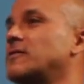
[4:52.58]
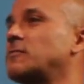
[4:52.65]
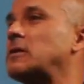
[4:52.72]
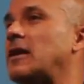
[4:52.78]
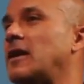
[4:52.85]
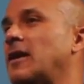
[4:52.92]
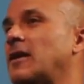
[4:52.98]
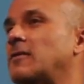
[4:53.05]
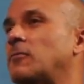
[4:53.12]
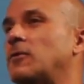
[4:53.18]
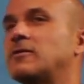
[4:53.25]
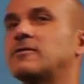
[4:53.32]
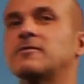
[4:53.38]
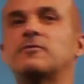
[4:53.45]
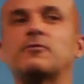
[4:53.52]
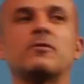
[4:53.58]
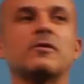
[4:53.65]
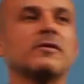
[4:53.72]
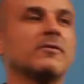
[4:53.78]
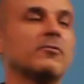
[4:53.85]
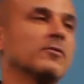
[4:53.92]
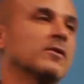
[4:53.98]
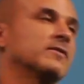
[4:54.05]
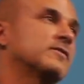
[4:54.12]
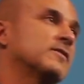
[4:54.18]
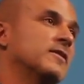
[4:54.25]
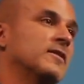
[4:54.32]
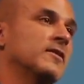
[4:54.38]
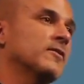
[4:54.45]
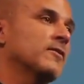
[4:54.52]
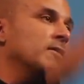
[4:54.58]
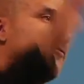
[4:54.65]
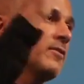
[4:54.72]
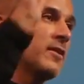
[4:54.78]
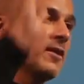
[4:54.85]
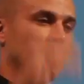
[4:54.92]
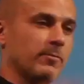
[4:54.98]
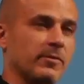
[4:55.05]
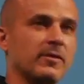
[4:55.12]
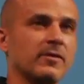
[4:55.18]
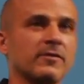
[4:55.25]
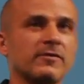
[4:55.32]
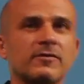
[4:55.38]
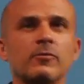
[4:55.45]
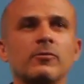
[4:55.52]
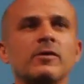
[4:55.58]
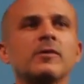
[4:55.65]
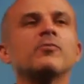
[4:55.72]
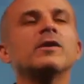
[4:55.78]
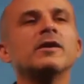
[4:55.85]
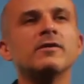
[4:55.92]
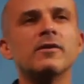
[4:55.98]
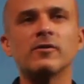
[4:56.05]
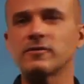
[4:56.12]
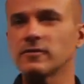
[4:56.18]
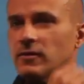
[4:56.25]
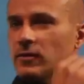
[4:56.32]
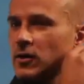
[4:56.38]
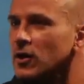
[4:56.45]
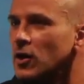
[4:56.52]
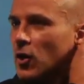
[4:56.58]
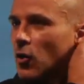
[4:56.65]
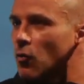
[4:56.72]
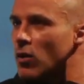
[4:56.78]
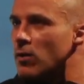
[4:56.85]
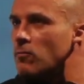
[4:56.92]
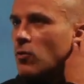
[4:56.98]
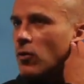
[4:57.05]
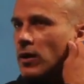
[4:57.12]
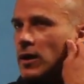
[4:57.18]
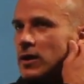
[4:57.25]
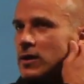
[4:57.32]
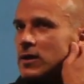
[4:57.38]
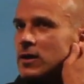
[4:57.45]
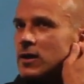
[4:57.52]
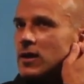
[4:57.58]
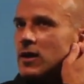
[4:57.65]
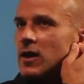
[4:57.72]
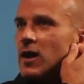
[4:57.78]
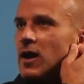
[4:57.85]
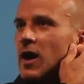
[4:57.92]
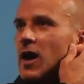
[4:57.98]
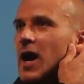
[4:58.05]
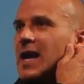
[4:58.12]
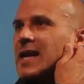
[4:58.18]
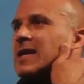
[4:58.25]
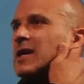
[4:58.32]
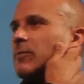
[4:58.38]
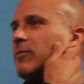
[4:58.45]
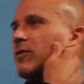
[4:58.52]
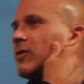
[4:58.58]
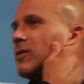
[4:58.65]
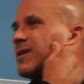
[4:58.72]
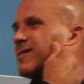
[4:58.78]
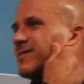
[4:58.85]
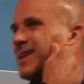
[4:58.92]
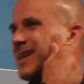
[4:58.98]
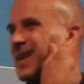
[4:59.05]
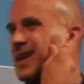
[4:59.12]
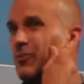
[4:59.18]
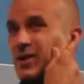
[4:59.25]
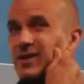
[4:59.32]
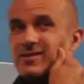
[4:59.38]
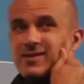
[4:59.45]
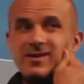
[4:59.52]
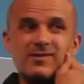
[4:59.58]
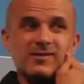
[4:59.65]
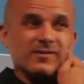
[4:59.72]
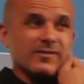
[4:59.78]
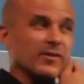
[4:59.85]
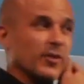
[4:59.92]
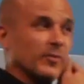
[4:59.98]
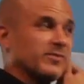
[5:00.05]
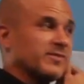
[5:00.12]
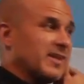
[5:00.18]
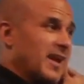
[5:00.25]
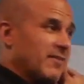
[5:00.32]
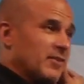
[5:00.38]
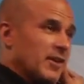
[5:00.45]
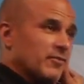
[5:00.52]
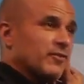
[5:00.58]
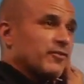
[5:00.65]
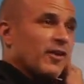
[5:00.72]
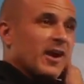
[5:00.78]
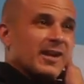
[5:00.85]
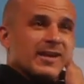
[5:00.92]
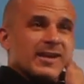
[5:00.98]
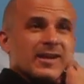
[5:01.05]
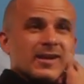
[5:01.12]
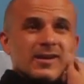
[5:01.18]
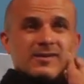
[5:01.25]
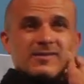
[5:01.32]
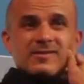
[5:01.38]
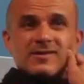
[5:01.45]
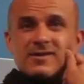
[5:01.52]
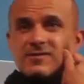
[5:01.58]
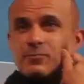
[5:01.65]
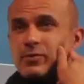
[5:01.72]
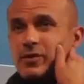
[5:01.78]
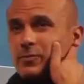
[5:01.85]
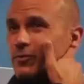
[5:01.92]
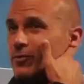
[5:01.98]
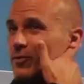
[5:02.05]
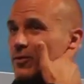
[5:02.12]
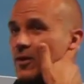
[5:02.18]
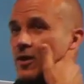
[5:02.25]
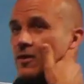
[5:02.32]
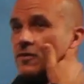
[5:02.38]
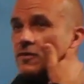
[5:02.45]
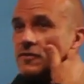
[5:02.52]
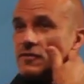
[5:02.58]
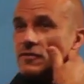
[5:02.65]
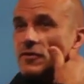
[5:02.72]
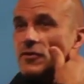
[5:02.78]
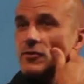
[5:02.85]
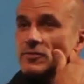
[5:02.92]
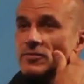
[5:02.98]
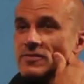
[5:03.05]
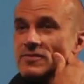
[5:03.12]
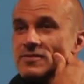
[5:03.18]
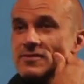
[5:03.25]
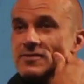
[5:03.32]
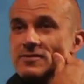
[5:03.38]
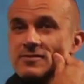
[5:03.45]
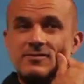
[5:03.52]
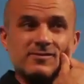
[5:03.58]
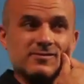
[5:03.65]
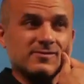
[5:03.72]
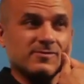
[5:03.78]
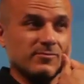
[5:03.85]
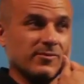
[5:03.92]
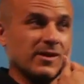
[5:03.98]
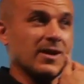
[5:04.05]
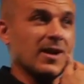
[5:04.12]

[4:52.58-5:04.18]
as we can, once or twice, once a year, every couple years. So we're in Rio One morning, I get up early because I can't wait to hit the slopes. Have you ever tried to get six people onto the slopes by